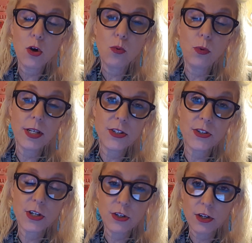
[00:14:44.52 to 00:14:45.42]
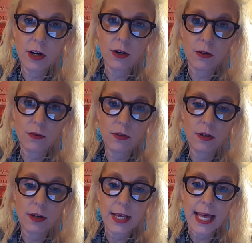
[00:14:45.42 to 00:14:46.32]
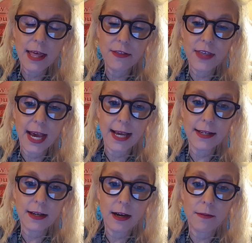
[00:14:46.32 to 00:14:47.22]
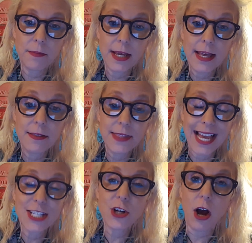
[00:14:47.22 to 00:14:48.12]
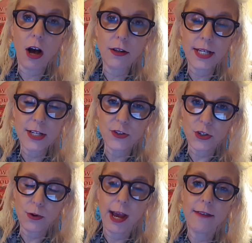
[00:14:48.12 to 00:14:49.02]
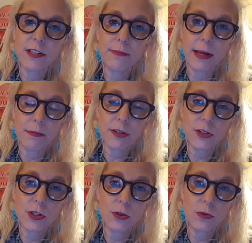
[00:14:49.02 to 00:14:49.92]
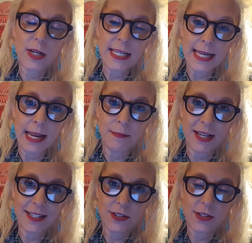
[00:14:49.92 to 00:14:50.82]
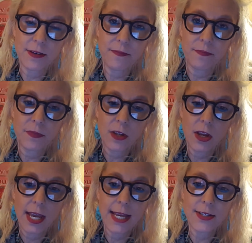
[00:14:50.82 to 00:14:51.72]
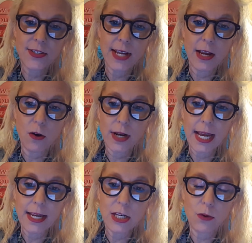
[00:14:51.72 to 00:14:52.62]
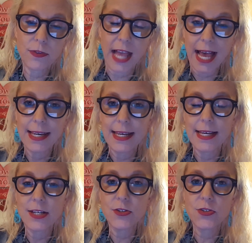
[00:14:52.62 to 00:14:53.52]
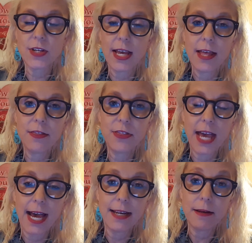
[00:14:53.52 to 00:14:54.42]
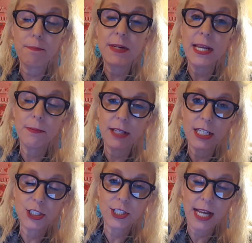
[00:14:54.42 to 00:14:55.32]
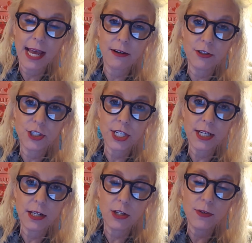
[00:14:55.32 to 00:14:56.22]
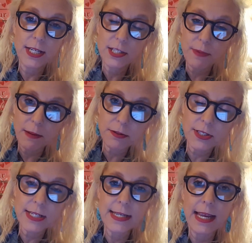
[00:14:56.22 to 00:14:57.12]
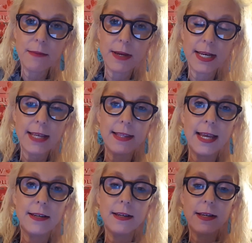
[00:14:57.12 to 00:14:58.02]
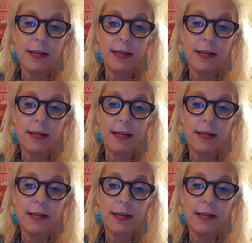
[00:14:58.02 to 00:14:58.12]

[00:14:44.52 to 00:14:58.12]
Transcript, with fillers: well it's to know that um, that's all it is you have to be able to name it and say okay you know that is that manipulation energy you need to be able to name it and then